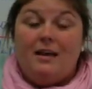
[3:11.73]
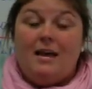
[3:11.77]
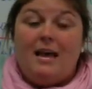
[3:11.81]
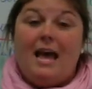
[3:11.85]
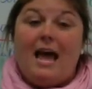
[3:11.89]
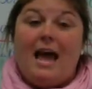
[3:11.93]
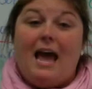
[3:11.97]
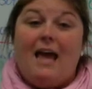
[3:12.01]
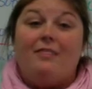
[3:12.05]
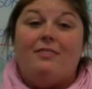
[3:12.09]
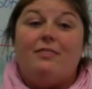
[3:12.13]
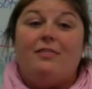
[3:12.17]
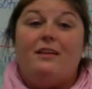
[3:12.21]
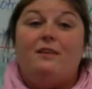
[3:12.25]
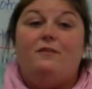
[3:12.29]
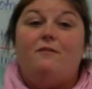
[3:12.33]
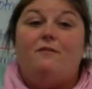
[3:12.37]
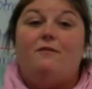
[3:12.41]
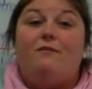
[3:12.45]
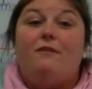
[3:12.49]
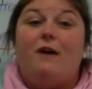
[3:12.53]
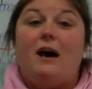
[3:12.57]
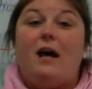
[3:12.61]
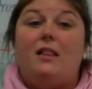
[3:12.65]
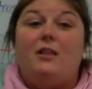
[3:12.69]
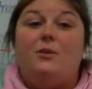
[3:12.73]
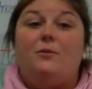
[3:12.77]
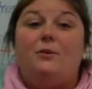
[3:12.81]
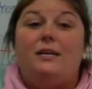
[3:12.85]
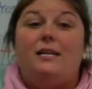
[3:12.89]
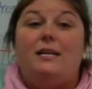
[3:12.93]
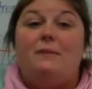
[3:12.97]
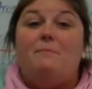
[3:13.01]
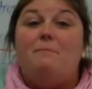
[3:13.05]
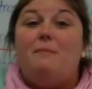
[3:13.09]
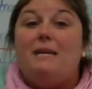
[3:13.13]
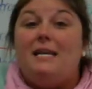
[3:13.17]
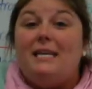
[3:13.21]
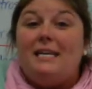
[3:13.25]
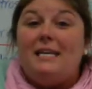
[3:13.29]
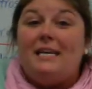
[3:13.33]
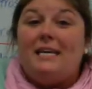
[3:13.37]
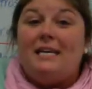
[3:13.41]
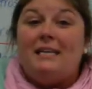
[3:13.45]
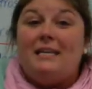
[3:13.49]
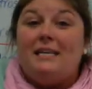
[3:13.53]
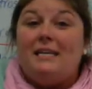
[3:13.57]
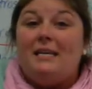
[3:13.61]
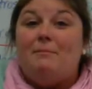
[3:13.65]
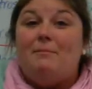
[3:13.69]
and then follow it
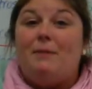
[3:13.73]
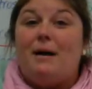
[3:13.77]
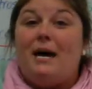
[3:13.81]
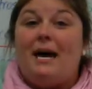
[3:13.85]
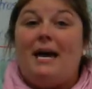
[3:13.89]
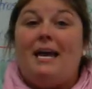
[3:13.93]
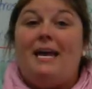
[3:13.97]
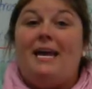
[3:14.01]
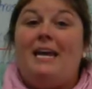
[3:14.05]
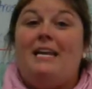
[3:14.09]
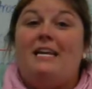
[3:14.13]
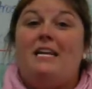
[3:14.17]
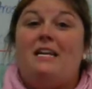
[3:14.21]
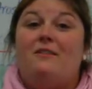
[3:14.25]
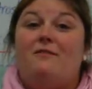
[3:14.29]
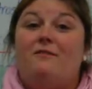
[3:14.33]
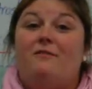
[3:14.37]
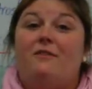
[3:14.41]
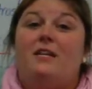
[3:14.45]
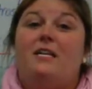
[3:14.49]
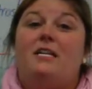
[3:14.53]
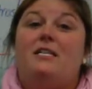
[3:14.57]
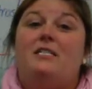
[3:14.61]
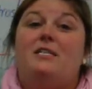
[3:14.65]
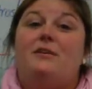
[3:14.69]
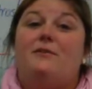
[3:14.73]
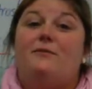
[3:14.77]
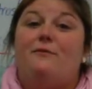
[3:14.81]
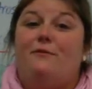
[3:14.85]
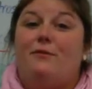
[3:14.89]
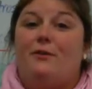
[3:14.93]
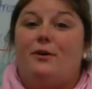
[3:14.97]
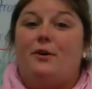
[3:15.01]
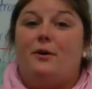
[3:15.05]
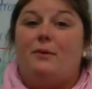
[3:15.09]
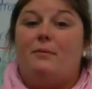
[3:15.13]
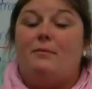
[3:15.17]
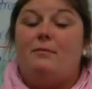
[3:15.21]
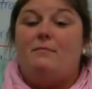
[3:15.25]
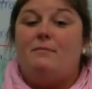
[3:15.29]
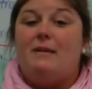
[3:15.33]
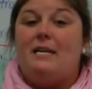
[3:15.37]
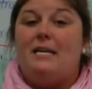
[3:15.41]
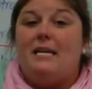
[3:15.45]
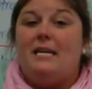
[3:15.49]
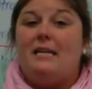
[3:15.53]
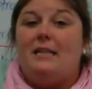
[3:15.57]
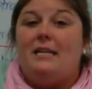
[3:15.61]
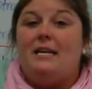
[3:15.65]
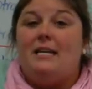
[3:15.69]
immediately by an infinitive verb,
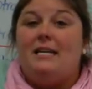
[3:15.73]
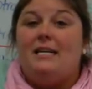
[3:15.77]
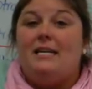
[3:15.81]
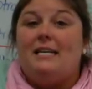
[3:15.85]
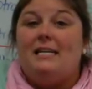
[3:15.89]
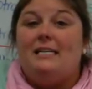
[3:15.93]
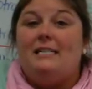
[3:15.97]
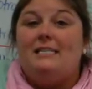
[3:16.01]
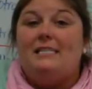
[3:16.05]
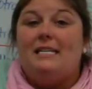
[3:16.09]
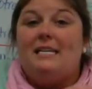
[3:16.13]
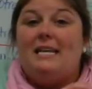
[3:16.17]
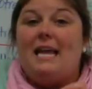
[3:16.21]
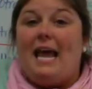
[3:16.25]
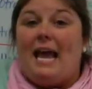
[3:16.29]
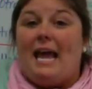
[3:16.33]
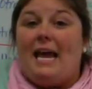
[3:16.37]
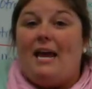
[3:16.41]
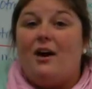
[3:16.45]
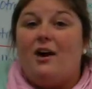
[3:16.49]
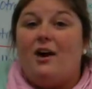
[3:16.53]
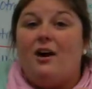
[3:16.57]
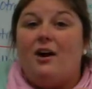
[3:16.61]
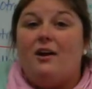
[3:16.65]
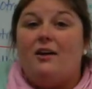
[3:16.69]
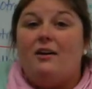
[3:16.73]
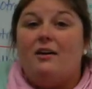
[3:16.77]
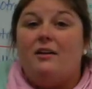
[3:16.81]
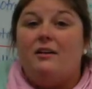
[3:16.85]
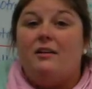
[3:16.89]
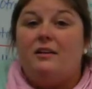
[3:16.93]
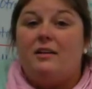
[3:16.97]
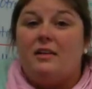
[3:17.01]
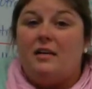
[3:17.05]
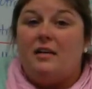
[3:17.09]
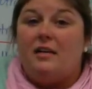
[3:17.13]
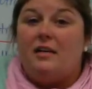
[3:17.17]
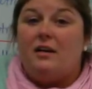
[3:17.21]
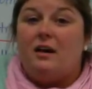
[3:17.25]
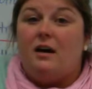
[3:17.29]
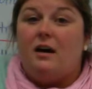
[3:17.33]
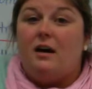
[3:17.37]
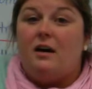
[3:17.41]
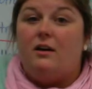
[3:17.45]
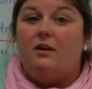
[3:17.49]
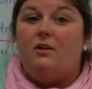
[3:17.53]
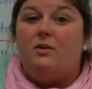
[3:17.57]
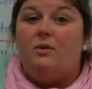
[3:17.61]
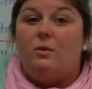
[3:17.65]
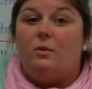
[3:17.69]
meaning that it ends in AR,
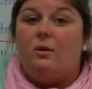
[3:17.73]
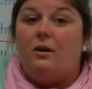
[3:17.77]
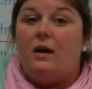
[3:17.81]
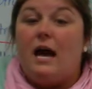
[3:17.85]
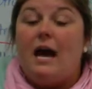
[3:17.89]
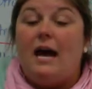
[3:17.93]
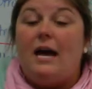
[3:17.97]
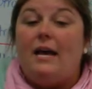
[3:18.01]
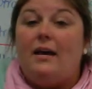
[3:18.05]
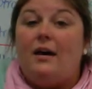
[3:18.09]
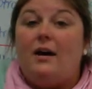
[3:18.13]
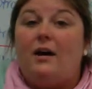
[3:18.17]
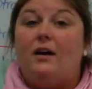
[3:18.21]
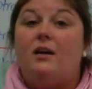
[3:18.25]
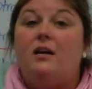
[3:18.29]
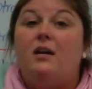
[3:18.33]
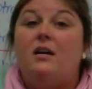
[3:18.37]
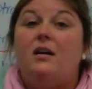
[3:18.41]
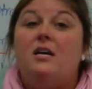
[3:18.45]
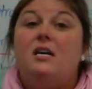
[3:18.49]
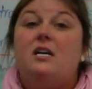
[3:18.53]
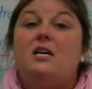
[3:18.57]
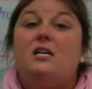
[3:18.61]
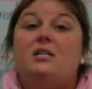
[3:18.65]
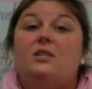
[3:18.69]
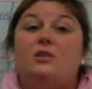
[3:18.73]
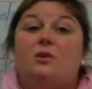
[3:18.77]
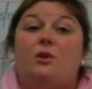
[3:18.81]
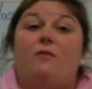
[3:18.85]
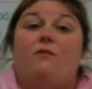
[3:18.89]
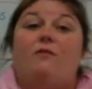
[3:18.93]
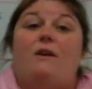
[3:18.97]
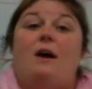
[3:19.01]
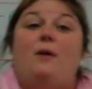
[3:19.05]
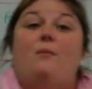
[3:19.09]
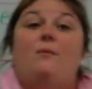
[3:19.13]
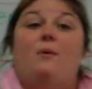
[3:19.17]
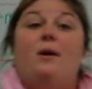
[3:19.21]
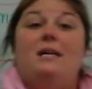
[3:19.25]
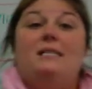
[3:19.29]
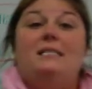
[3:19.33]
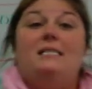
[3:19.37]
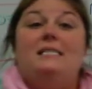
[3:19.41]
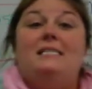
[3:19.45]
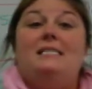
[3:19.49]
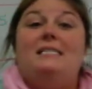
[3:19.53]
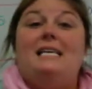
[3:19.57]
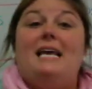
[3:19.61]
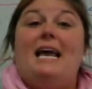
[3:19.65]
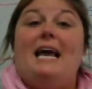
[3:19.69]
ER, or IR. So if I want
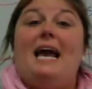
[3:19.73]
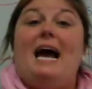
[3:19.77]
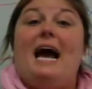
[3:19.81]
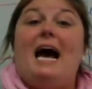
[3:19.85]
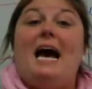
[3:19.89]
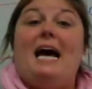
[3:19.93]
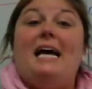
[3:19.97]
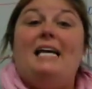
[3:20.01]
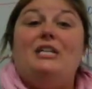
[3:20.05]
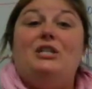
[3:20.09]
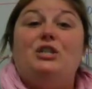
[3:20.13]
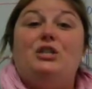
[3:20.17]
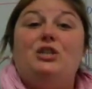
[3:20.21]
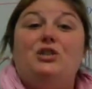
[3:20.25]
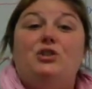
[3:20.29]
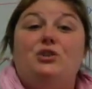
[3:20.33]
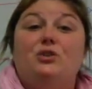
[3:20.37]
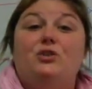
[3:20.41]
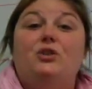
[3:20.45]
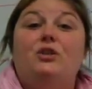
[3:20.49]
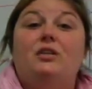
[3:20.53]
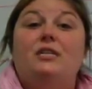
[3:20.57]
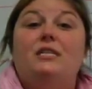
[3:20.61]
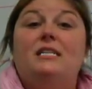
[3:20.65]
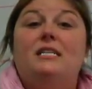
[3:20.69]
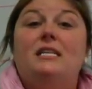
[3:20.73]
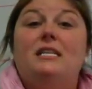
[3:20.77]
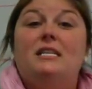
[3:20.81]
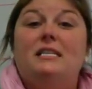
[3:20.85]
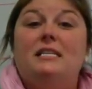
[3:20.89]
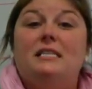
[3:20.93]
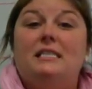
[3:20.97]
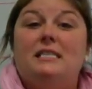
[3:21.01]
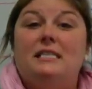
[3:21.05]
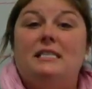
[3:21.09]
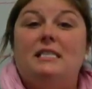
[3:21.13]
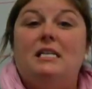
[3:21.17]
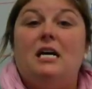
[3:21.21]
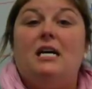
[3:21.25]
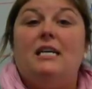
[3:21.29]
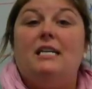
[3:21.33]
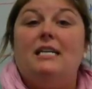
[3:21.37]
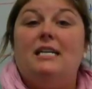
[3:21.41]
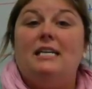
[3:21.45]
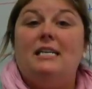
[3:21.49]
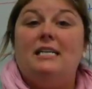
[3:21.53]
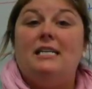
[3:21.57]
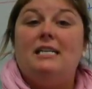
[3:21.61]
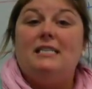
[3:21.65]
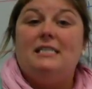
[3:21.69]
to say I should
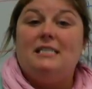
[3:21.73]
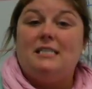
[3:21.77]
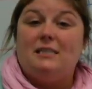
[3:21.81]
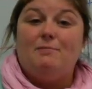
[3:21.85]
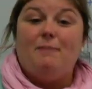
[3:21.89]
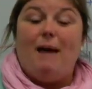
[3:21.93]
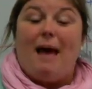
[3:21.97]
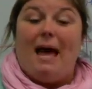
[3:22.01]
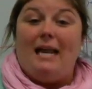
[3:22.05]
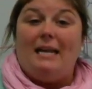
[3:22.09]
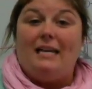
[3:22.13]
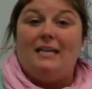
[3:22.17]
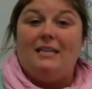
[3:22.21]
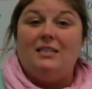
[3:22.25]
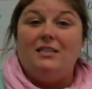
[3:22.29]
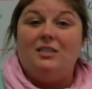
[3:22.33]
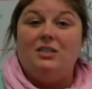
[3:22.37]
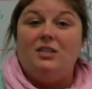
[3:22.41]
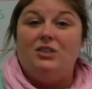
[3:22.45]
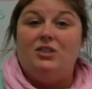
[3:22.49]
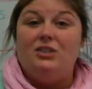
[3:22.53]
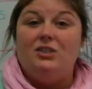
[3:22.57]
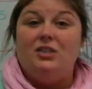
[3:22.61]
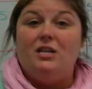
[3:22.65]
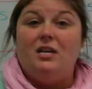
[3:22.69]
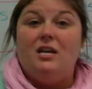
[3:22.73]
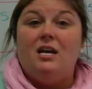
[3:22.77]
study Spanish,